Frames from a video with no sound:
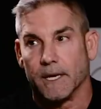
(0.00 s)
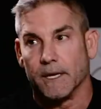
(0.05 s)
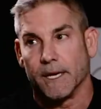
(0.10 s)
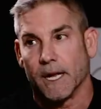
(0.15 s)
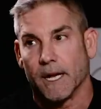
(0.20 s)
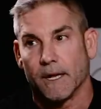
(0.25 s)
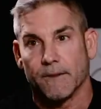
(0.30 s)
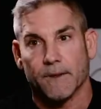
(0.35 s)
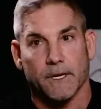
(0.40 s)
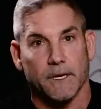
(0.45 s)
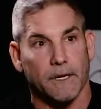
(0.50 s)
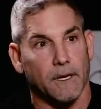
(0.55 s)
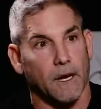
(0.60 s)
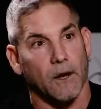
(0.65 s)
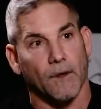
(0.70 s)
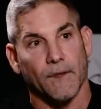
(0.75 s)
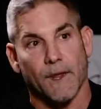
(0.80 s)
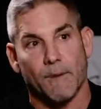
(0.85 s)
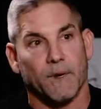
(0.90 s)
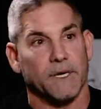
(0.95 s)
and now they're going
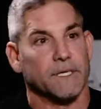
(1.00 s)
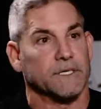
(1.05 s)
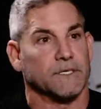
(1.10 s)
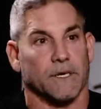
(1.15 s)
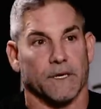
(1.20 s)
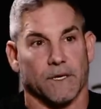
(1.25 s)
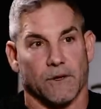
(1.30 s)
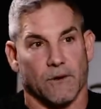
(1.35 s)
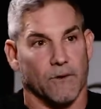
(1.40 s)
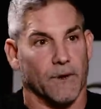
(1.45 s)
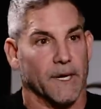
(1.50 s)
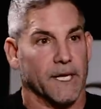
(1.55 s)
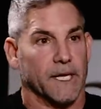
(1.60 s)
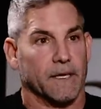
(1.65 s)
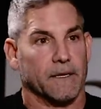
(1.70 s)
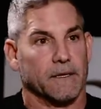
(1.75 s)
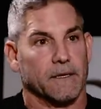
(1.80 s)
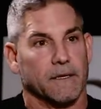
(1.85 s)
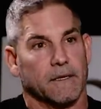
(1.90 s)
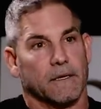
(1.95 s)
all that money's going to go away.
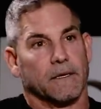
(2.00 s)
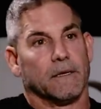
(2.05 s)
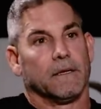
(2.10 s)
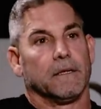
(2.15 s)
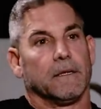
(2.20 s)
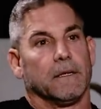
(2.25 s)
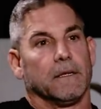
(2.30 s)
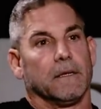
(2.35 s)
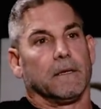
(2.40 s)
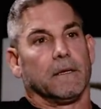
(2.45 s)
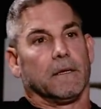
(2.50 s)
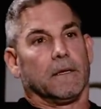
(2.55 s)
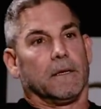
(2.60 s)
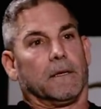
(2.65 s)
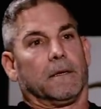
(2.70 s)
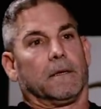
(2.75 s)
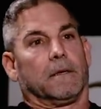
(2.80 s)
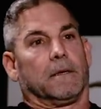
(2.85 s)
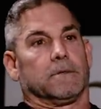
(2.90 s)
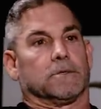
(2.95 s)
Mm-hmm.
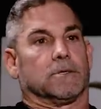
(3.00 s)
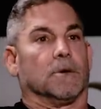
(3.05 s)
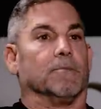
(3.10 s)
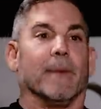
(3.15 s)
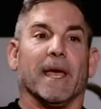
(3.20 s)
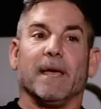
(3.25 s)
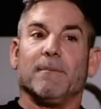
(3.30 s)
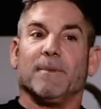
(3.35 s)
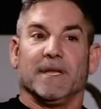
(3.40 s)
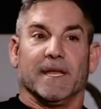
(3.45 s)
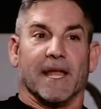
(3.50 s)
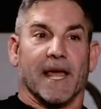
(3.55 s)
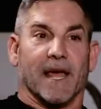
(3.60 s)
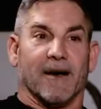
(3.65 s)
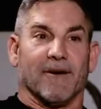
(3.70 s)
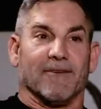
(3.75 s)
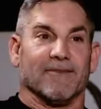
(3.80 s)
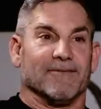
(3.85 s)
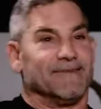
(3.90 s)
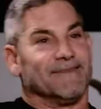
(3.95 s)
So maybe
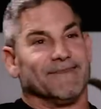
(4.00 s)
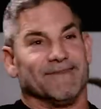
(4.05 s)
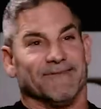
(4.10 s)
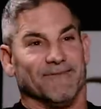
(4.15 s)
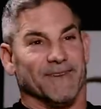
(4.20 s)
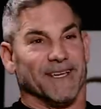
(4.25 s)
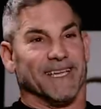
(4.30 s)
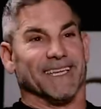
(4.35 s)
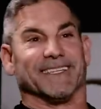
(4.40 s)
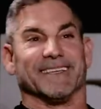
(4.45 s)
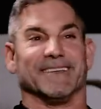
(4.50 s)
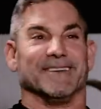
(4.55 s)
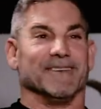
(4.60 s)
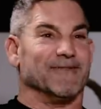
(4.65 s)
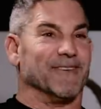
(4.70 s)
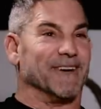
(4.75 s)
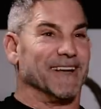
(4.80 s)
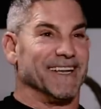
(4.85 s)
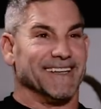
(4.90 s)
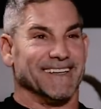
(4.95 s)
now we get to
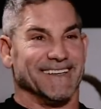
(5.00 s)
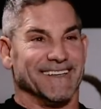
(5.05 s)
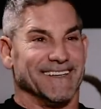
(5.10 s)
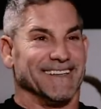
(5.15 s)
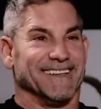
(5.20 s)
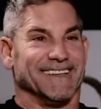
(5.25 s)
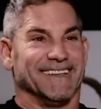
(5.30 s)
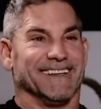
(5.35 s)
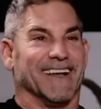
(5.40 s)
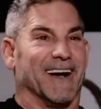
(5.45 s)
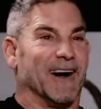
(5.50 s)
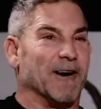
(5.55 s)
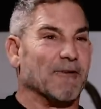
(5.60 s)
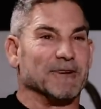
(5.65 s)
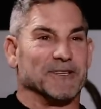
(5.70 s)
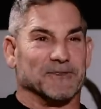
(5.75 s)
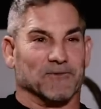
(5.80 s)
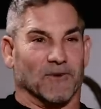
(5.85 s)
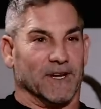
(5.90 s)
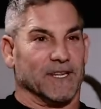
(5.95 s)
do what I
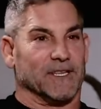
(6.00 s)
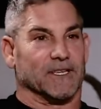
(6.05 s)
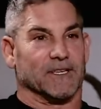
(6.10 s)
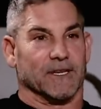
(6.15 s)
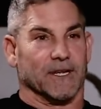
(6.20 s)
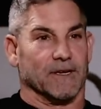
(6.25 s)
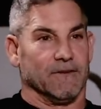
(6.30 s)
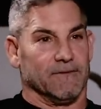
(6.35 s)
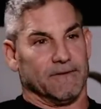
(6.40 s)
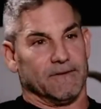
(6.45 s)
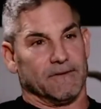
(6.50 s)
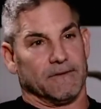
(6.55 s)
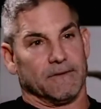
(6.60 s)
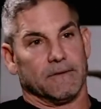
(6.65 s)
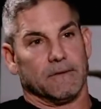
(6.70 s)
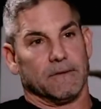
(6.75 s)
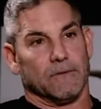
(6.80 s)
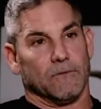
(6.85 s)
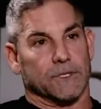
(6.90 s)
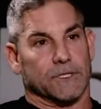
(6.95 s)
always wanted to do.
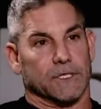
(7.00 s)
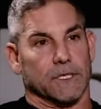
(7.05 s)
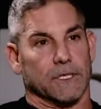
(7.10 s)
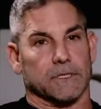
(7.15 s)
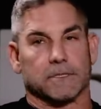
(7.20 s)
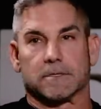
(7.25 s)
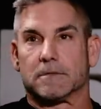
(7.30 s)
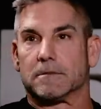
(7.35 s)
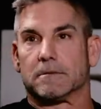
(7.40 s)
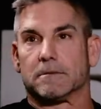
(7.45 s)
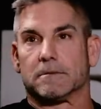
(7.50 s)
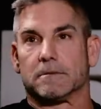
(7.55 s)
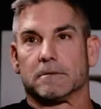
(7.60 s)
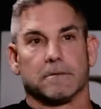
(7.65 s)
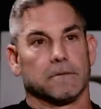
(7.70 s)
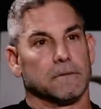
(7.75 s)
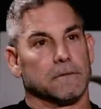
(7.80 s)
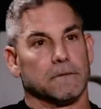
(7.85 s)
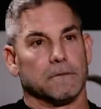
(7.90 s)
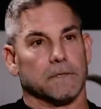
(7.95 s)
Yeah. Which is we're
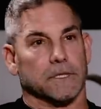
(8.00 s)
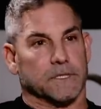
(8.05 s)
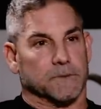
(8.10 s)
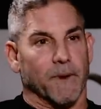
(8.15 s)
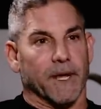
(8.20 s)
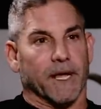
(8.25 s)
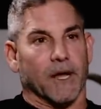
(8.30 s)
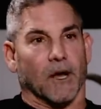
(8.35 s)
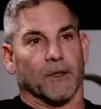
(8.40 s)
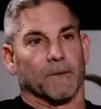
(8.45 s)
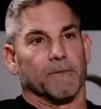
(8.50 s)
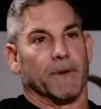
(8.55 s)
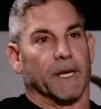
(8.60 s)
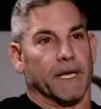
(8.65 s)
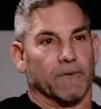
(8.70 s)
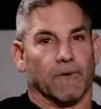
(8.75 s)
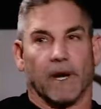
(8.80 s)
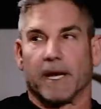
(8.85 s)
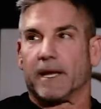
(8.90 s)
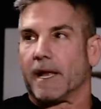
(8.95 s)
gonna do it. Let's make all the
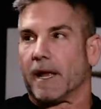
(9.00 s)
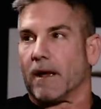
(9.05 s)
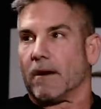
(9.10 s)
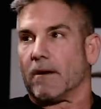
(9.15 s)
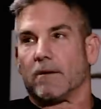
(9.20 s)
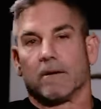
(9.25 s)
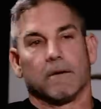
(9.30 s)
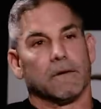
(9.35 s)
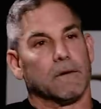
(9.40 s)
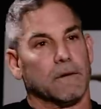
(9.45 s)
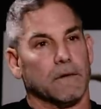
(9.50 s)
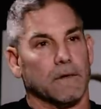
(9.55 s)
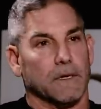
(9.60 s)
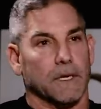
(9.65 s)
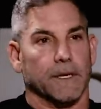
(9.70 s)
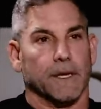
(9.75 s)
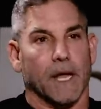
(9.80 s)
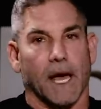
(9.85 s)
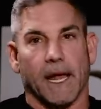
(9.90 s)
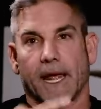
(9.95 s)
money right now. Yeah.
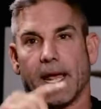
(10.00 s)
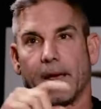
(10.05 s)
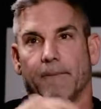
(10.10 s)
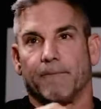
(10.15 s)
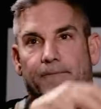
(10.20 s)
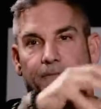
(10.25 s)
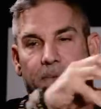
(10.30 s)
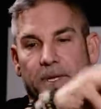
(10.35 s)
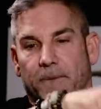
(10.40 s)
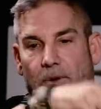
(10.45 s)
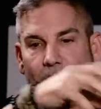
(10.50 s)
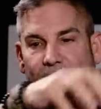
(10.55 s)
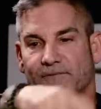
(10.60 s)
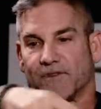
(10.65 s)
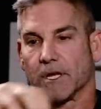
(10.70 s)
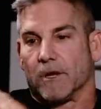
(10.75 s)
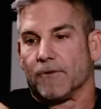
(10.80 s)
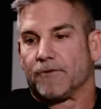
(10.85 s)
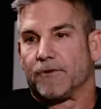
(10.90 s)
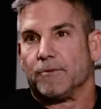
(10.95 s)
And not have people have
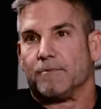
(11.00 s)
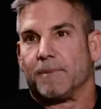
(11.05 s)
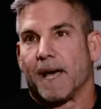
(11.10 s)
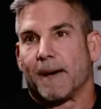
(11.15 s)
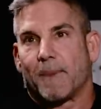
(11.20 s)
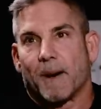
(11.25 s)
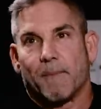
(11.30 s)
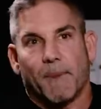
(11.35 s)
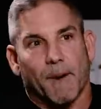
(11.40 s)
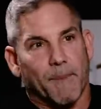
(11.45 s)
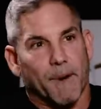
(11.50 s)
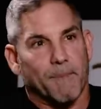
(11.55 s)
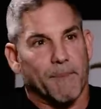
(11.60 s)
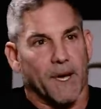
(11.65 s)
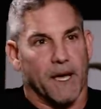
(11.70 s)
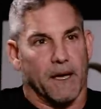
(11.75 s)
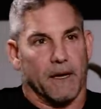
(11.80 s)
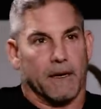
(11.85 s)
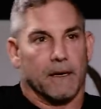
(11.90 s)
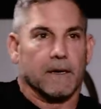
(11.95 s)
to go through blah blah blah blah
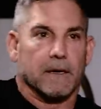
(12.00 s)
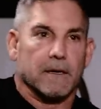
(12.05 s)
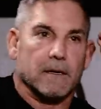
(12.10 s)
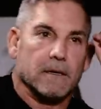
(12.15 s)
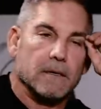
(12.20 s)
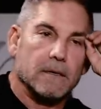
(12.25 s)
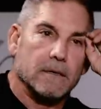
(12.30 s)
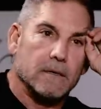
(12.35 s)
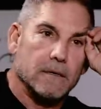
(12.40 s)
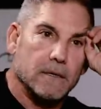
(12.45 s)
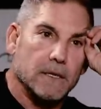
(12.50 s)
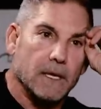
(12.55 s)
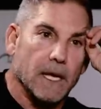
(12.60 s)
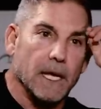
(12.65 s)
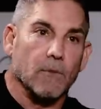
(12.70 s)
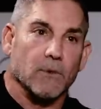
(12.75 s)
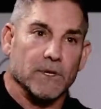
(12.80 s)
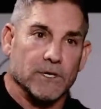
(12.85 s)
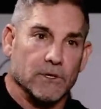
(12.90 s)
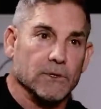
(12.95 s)
mm-hmm. blah,
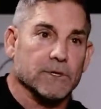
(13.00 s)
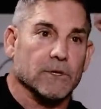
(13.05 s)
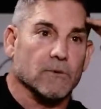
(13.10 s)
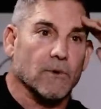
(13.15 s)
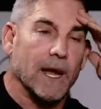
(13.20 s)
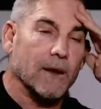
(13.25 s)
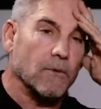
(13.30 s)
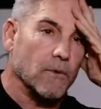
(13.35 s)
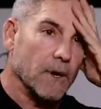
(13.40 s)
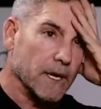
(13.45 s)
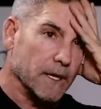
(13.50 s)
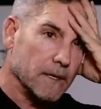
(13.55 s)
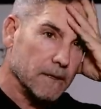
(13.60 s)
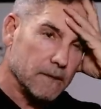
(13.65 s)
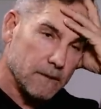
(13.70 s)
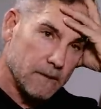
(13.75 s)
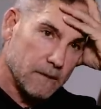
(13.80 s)
and we do it the right way.